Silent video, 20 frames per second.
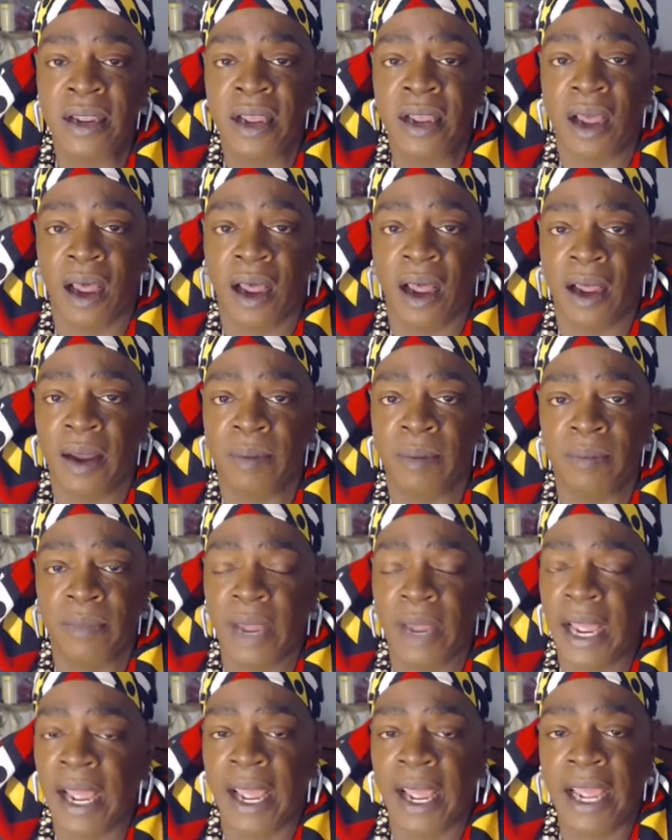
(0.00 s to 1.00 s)

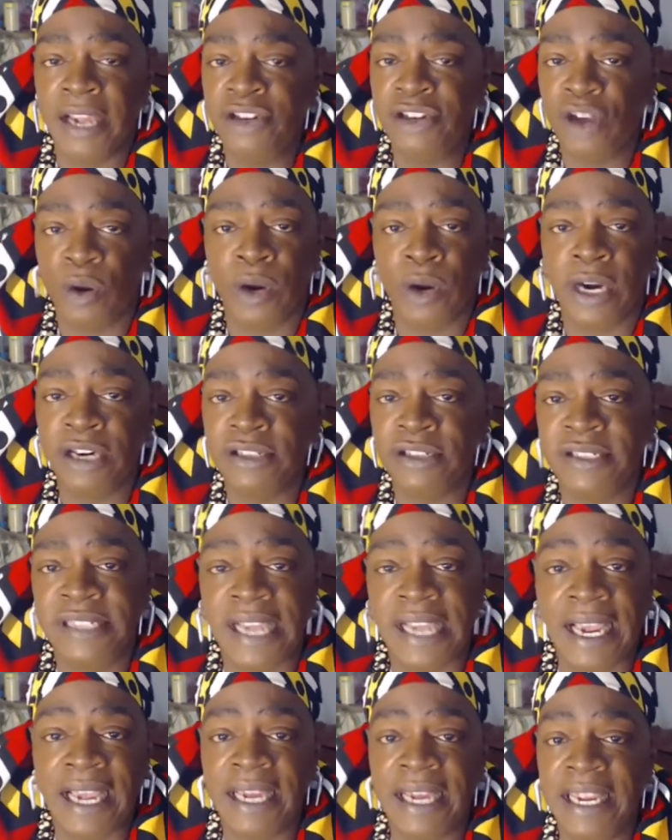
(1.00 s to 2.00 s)
And don't
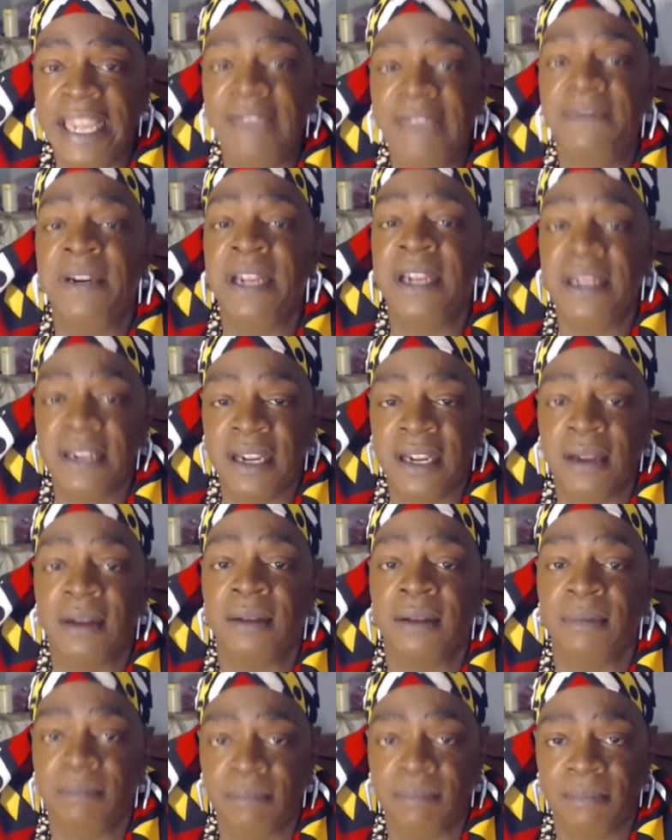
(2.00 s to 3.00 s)
understand even in the
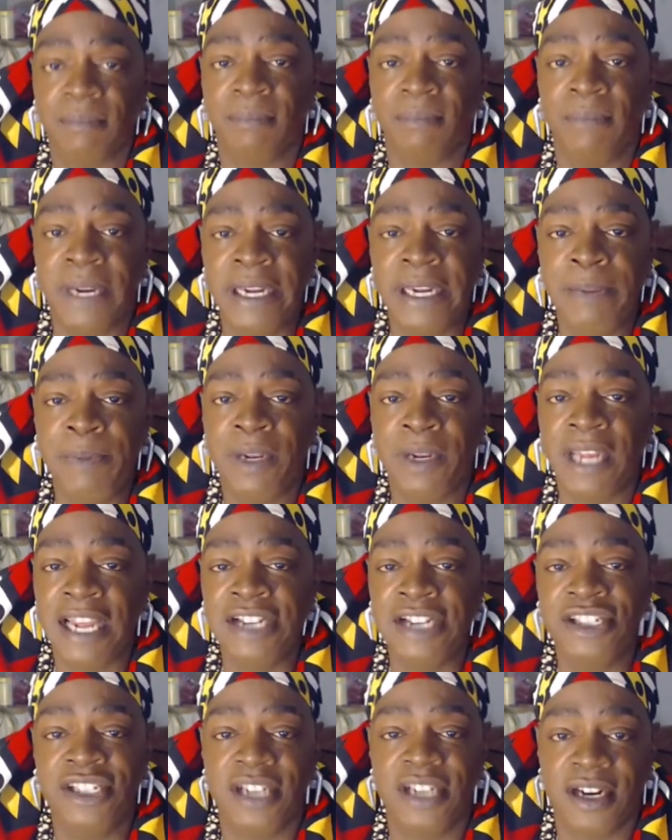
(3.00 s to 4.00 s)

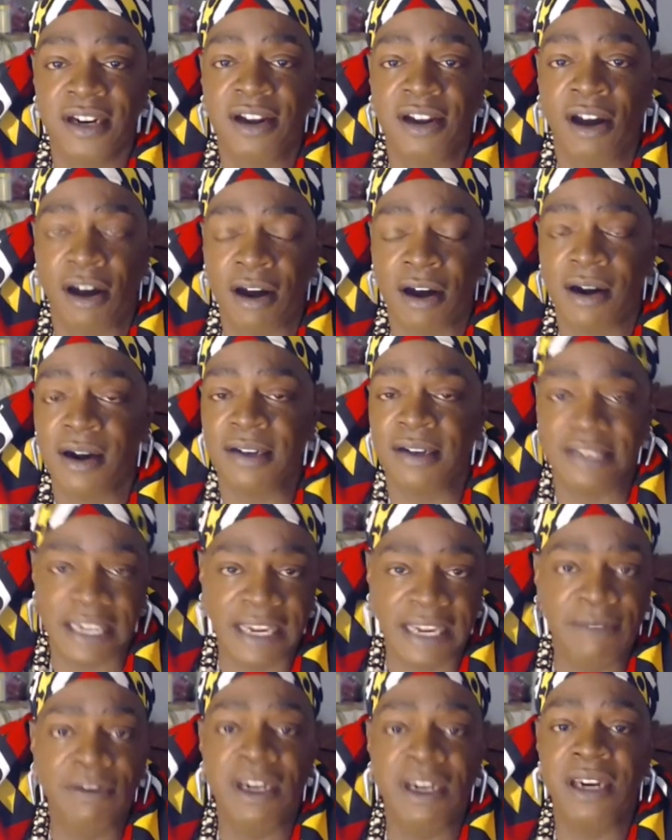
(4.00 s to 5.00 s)
manipulation of the cards,
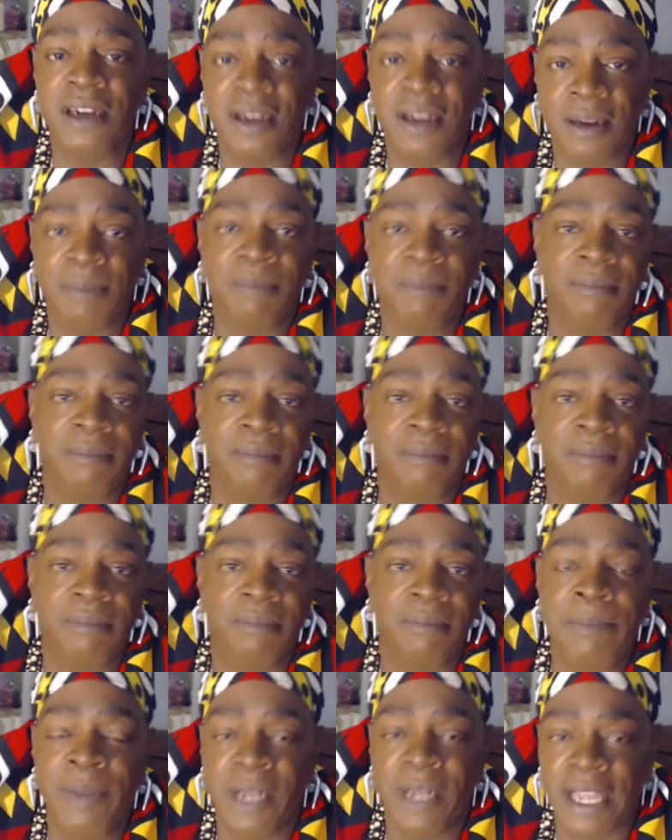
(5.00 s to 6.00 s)
even in the
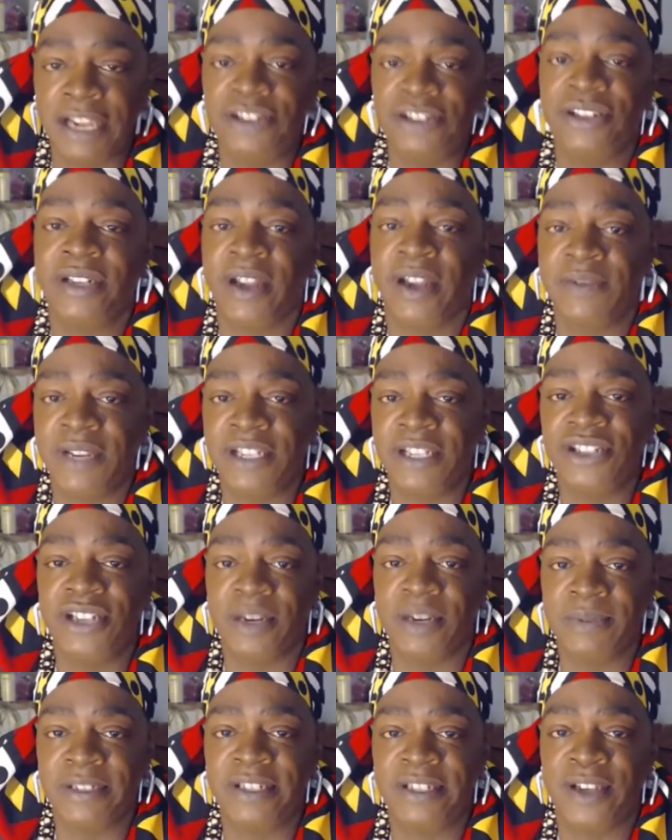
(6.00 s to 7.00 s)
manipulation of
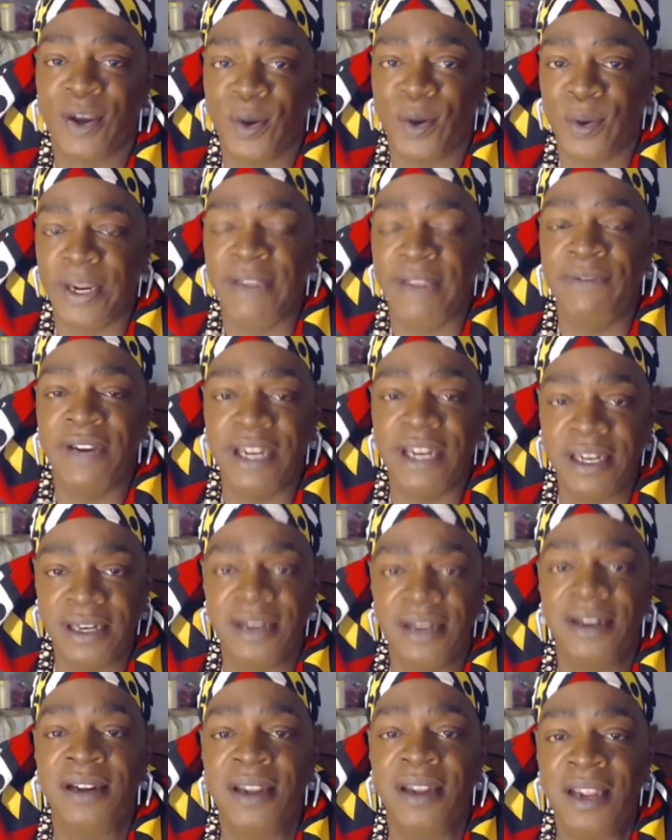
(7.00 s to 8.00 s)
the gemstone,
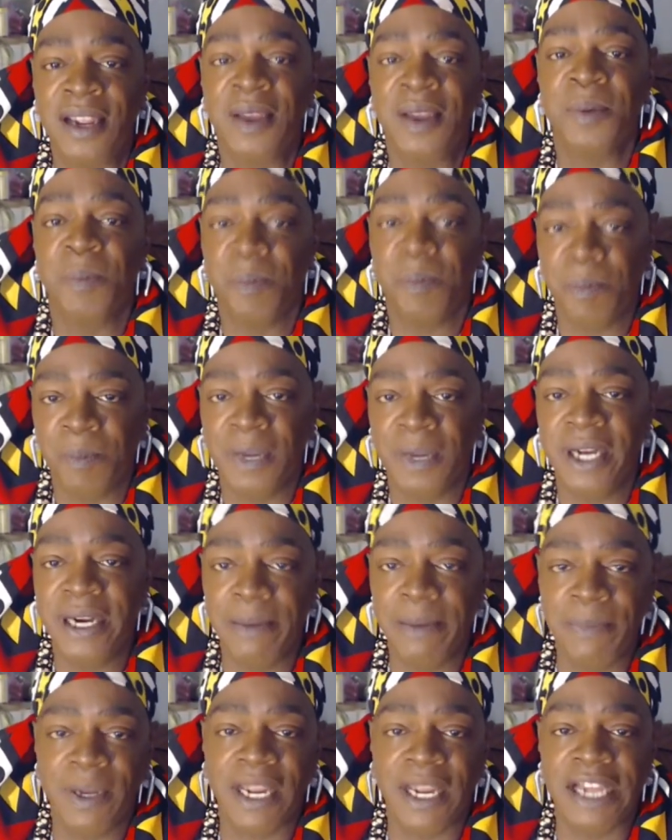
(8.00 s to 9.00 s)
even in the
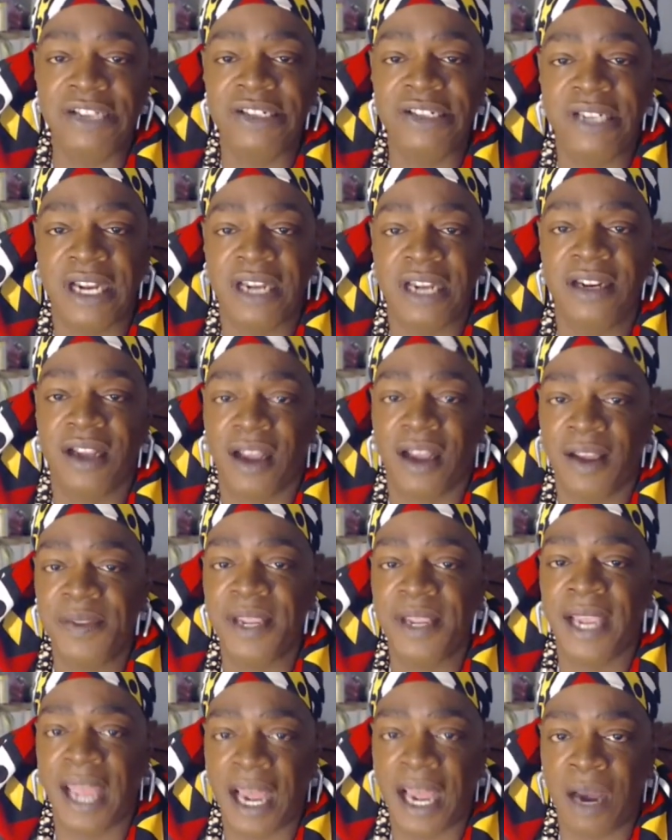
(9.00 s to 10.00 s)
manipulation of
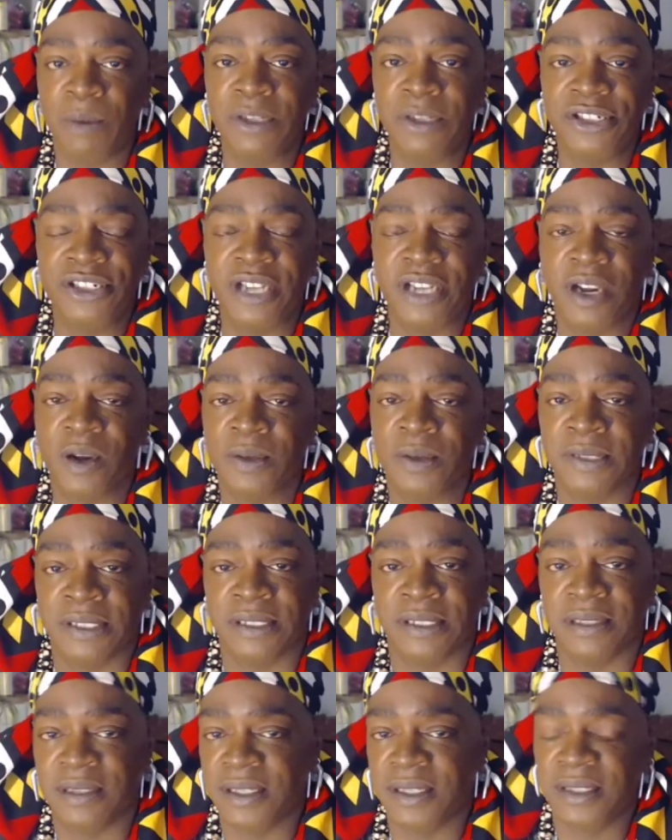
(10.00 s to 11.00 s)
the cowrie
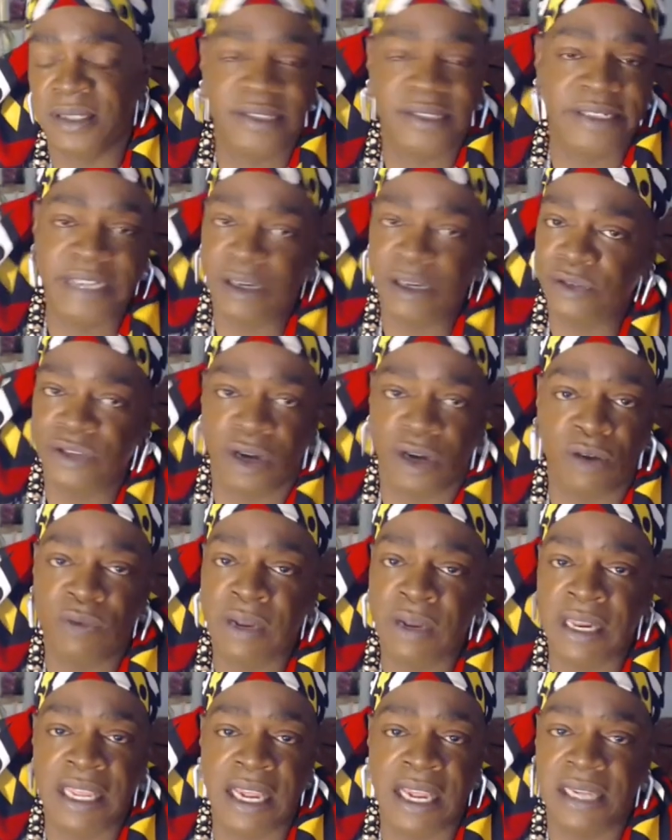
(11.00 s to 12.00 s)
shells, still don't
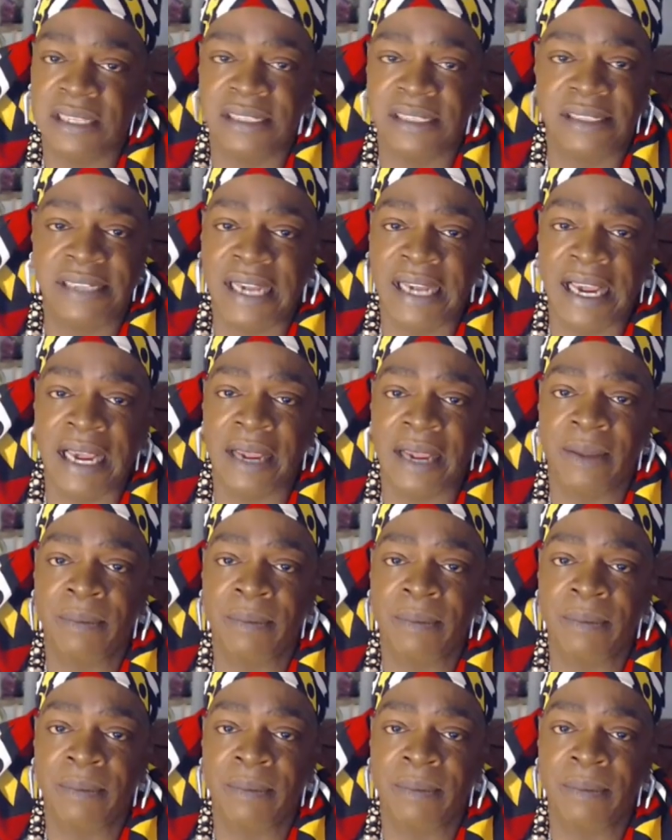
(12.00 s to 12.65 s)
really understand.